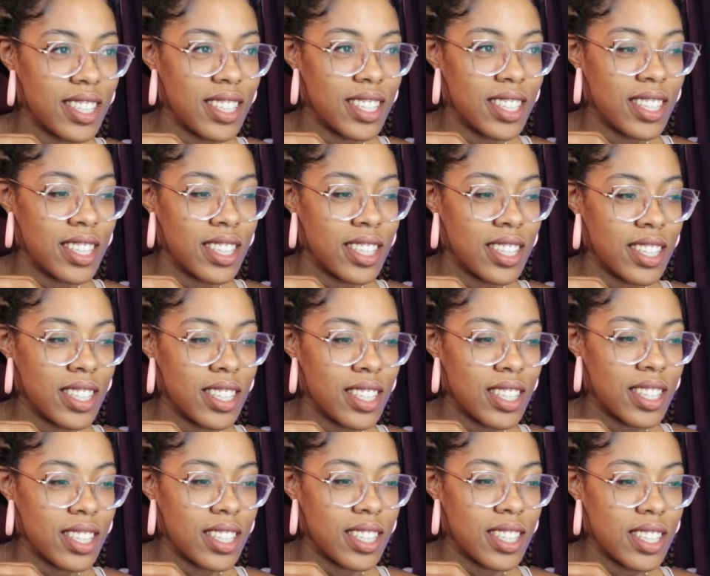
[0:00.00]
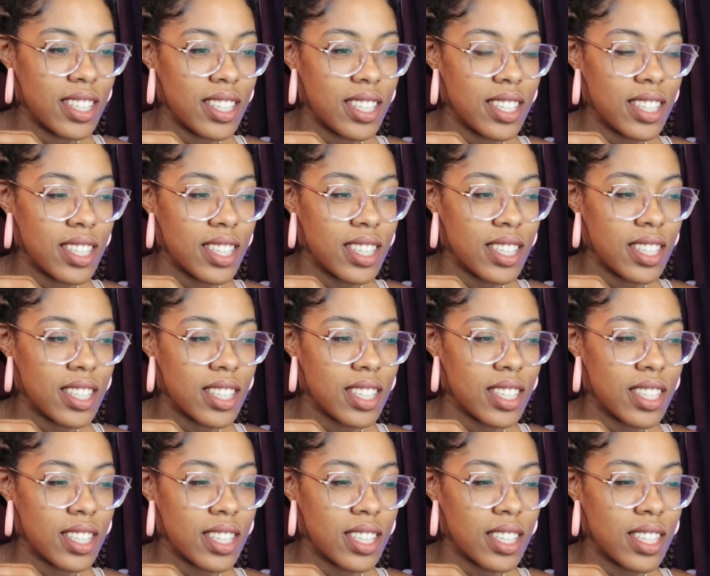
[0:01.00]

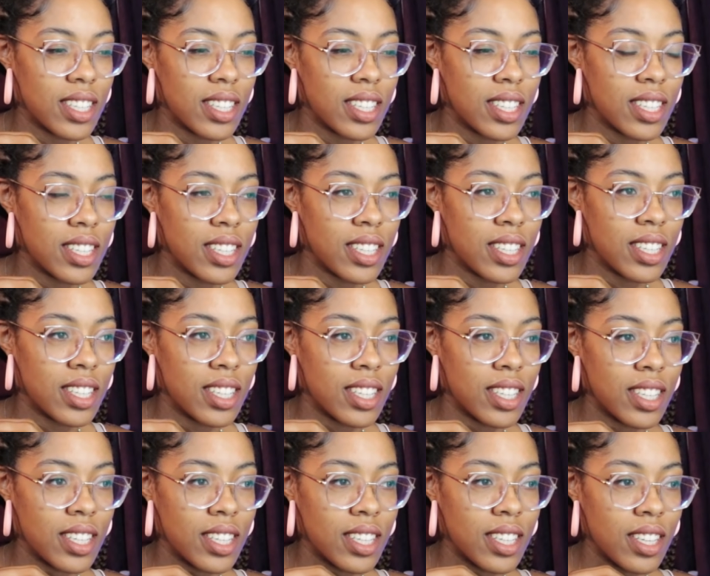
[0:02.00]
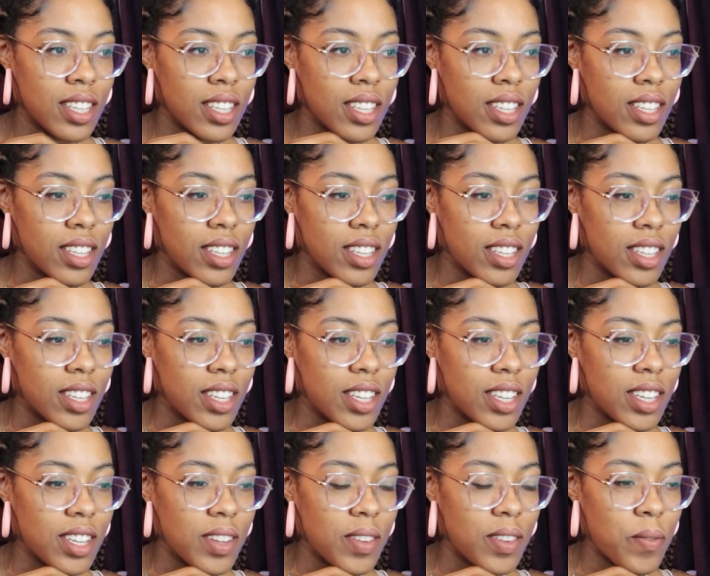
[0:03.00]

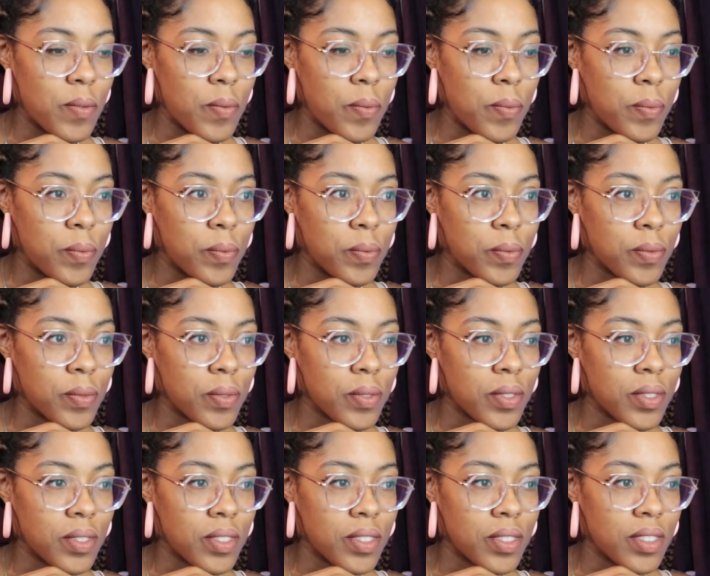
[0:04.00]
(silence)